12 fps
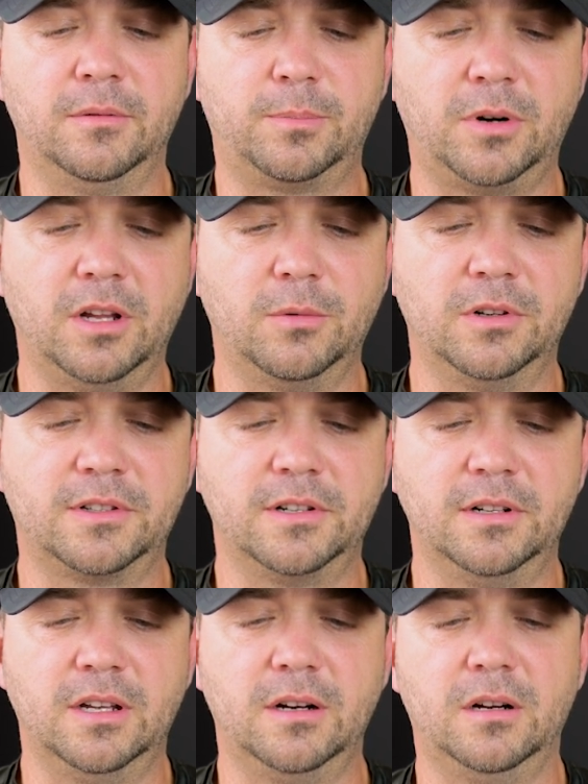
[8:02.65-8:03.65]
Probably want to
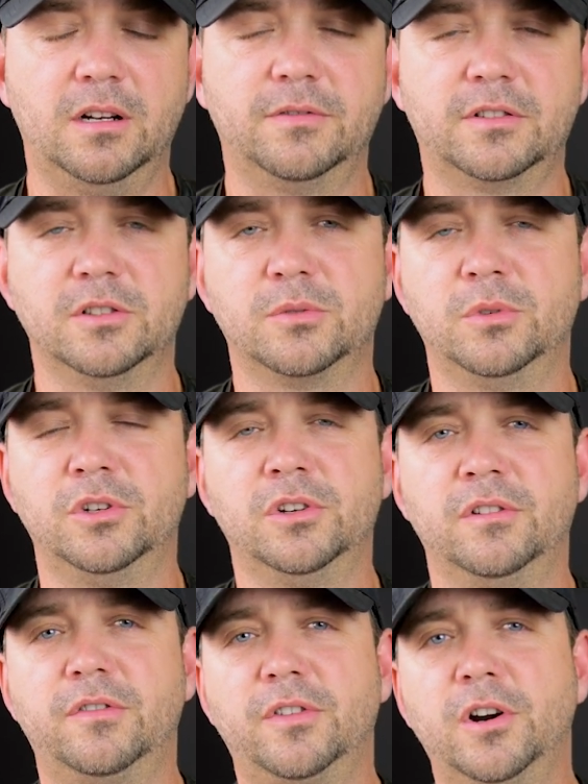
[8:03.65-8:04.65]
turn that off, because when you're
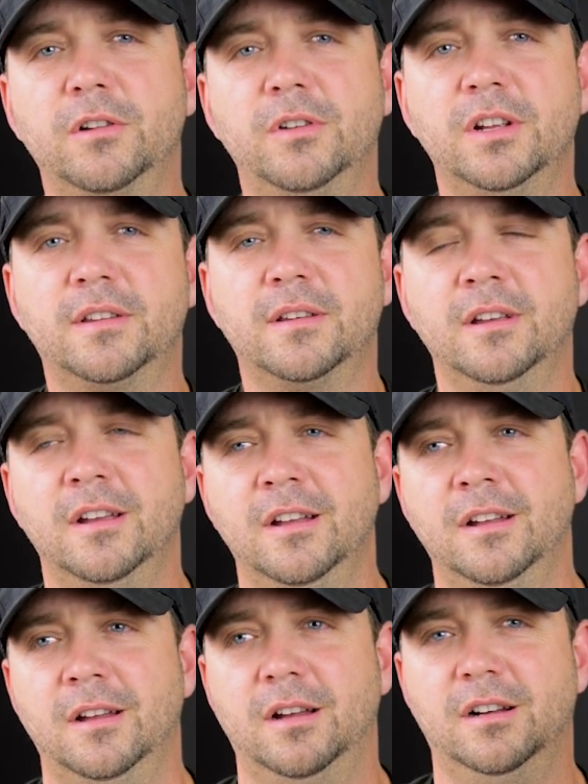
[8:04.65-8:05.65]
in front of it,
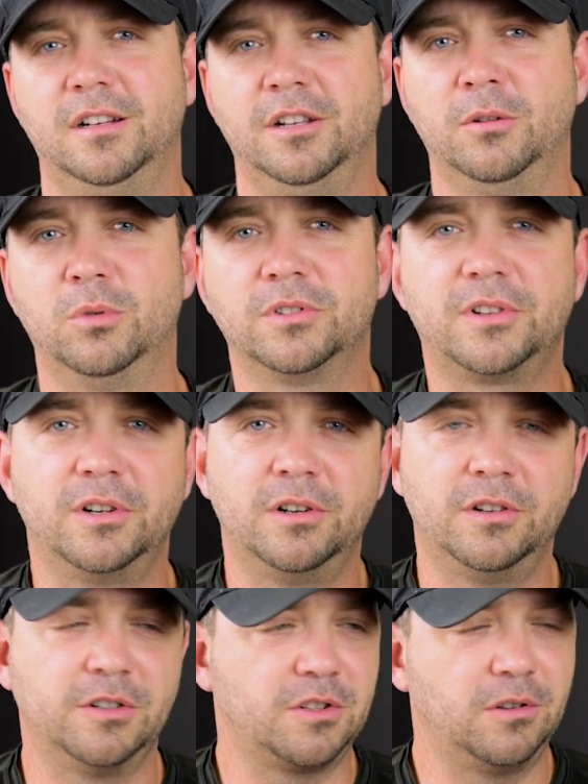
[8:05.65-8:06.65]
it will
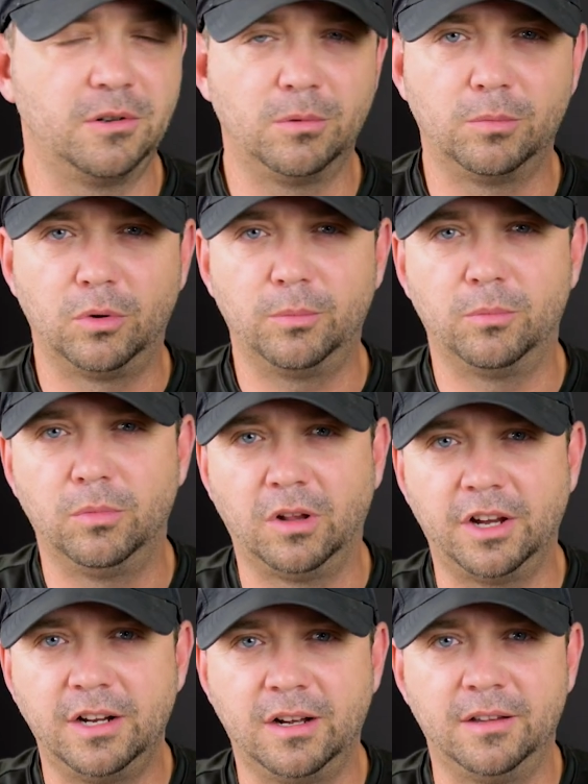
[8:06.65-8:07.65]
turn. There's a little
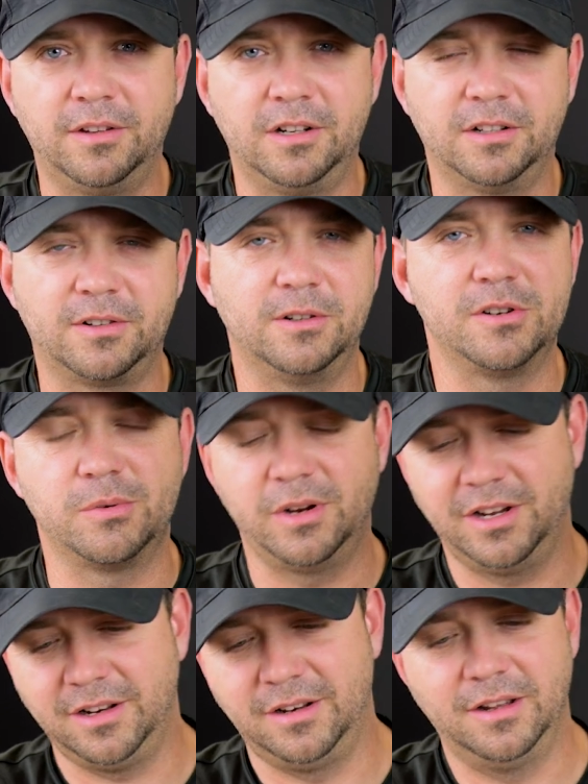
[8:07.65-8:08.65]
light on there. It turns
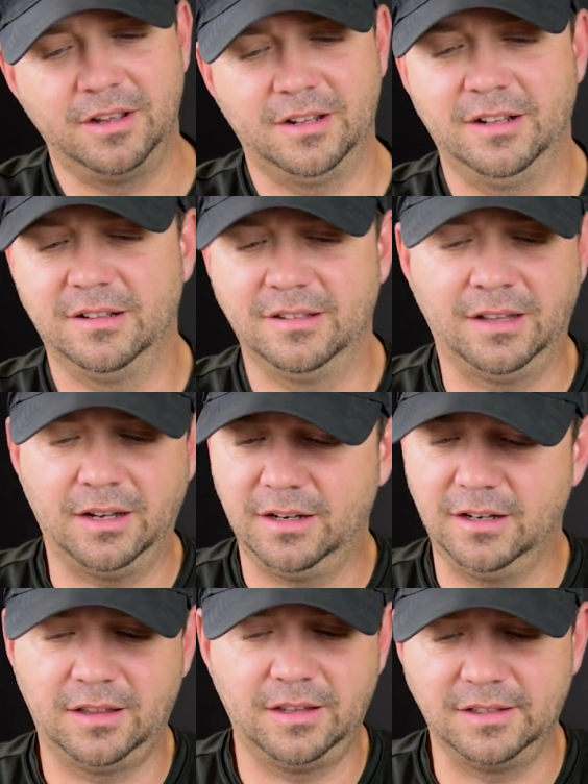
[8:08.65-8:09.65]
red. Not
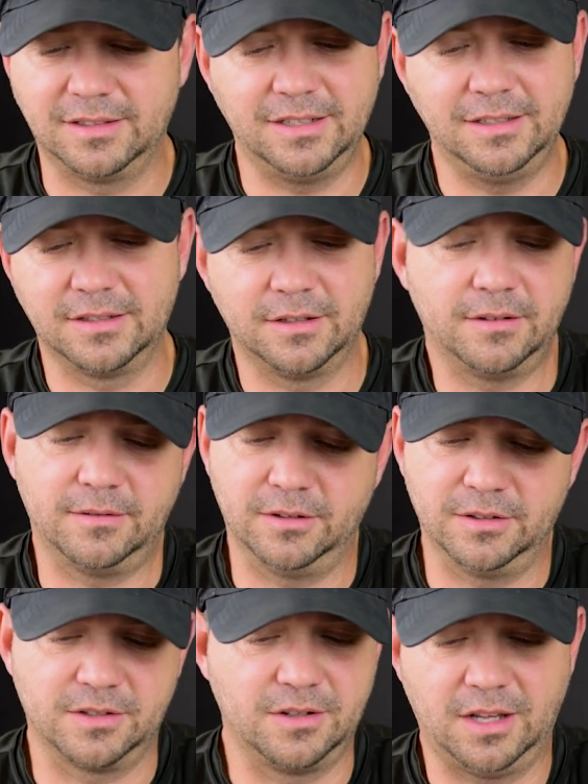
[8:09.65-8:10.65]
anything sees it,
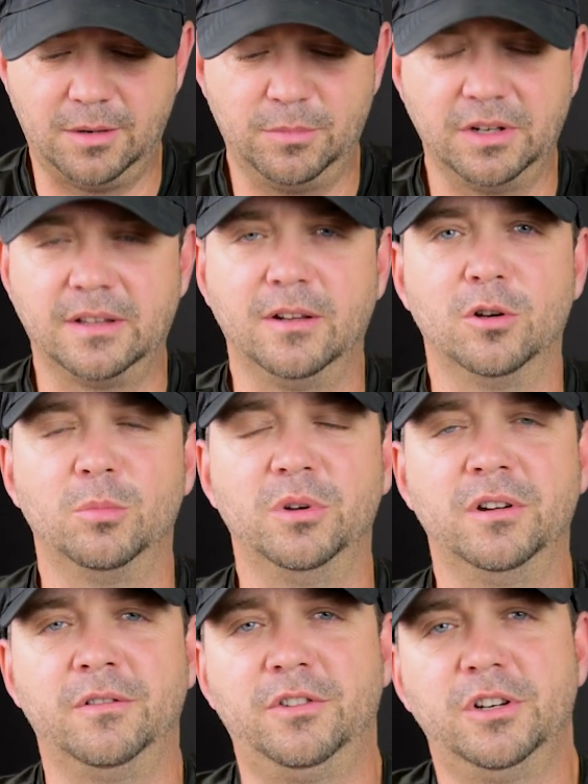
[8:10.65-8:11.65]
or it's not a big deal.
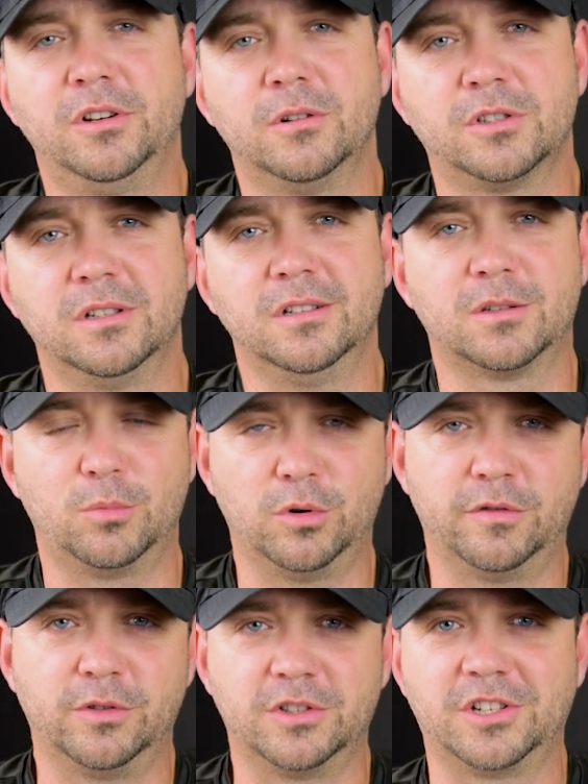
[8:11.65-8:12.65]
But if you're using this
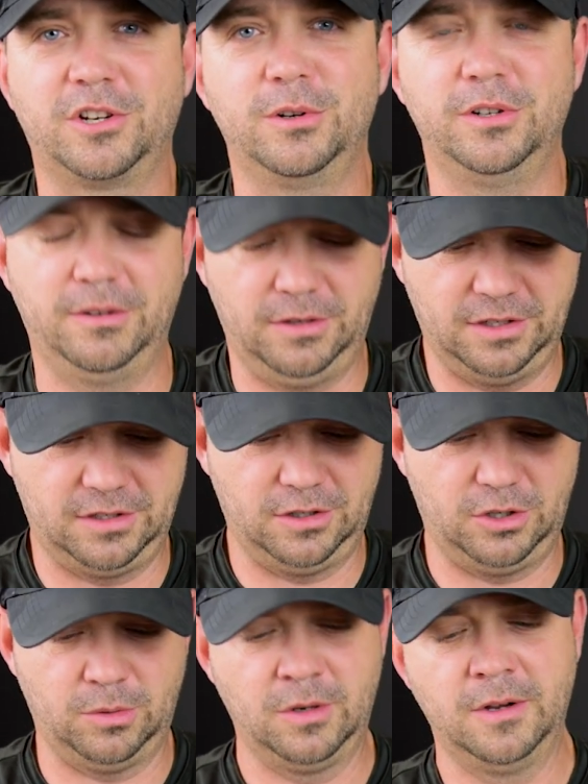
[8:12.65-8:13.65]
more for security
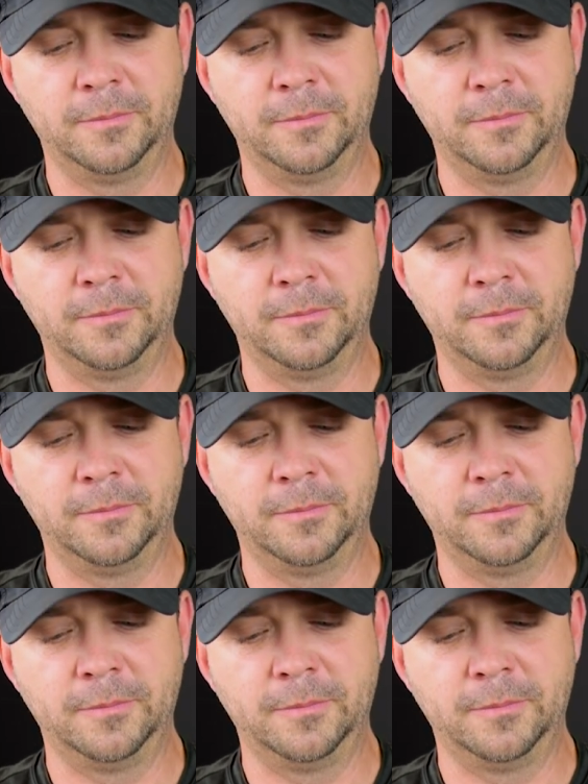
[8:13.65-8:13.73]
reasons, you